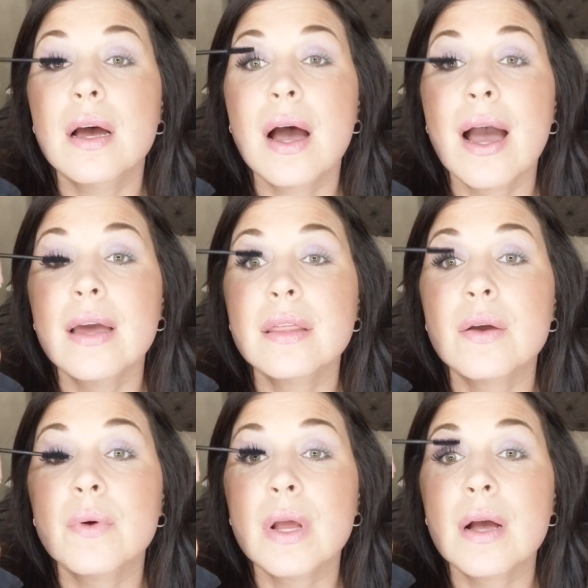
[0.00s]
I think
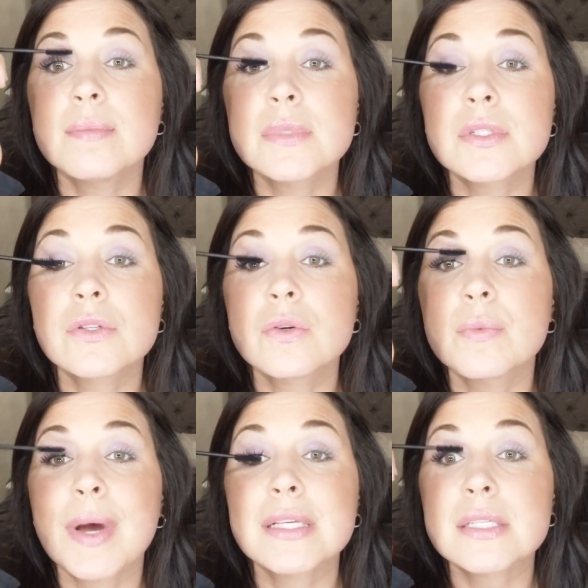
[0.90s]
when it comes to
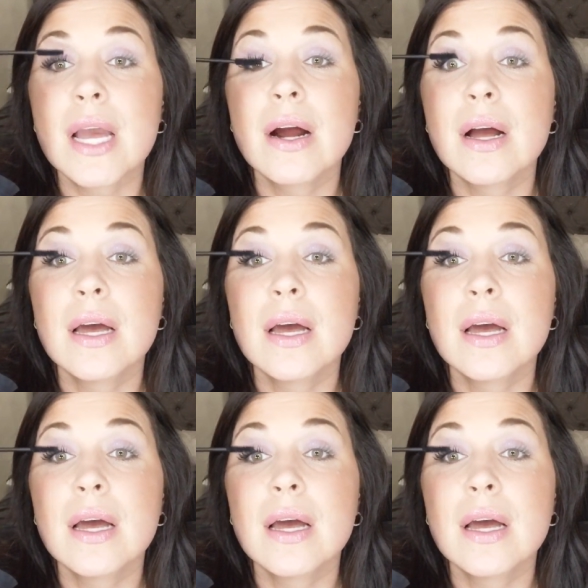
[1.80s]
mascara